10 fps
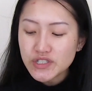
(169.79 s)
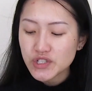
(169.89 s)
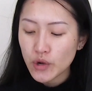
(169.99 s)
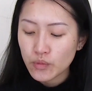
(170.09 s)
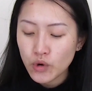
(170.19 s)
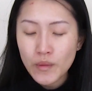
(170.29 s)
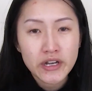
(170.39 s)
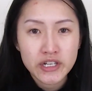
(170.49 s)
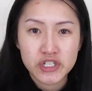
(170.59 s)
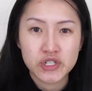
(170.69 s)
So what we're
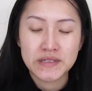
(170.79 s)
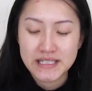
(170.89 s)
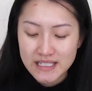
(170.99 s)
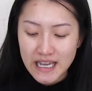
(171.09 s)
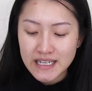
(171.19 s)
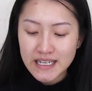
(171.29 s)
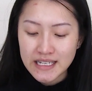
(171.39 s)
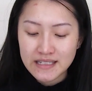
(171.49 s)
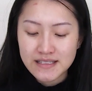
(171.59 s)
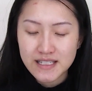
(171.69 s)
going to do instead
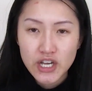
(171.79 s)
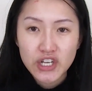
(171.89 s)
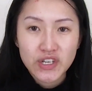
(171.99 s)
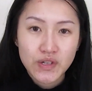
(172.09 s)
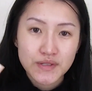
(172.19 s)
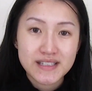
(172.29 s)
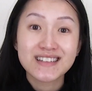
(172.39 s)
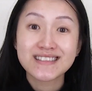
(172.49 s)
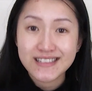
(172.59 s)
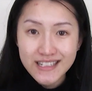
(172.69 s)
is use
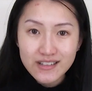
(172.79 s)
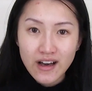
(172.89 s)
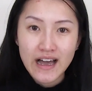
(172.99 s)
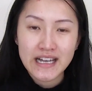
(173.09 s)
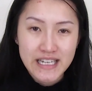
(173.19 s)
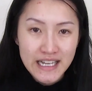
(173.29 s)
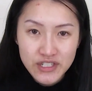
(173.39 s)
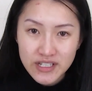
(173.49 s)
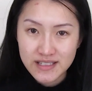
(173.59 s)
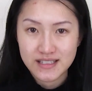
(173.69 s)
concealer, and as
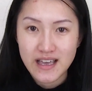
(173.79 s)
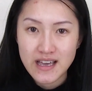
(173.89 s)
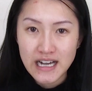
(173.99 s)
you can see,